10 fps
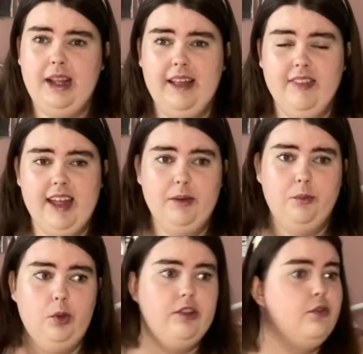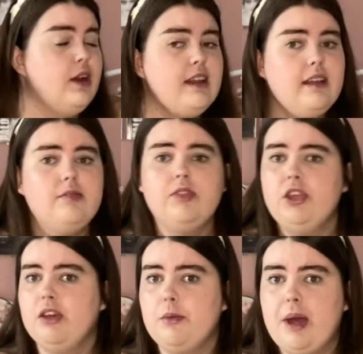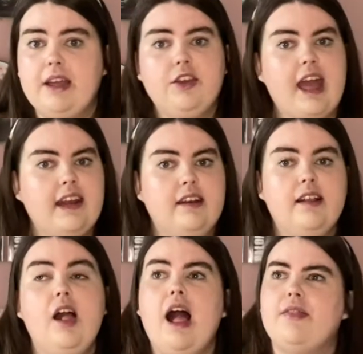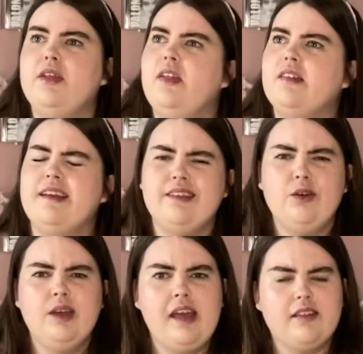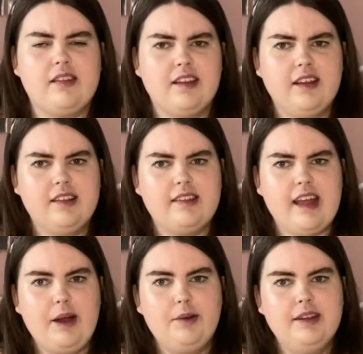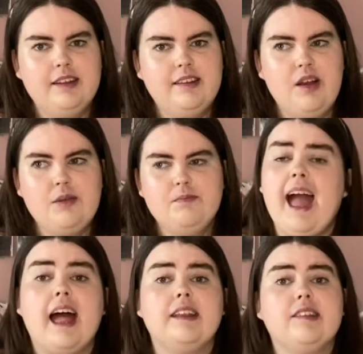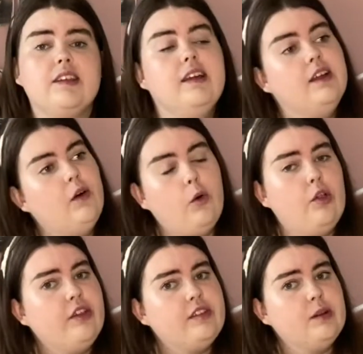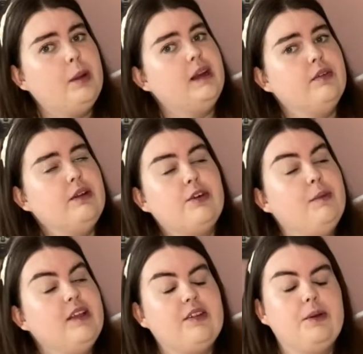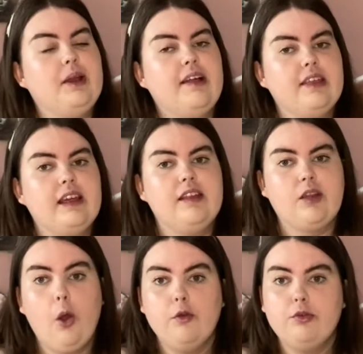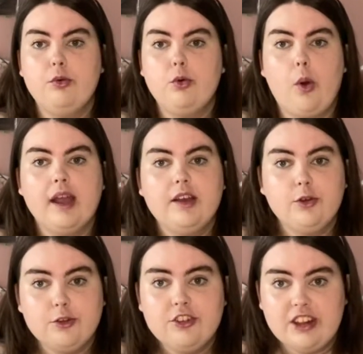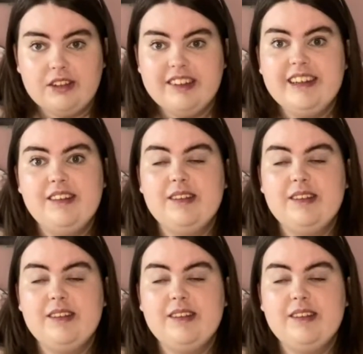and then once you've read it, you give it back, you get it. I think there's like, you can get 6 out at a time, and authors still benefit from it, so I think it is overall quite a good service.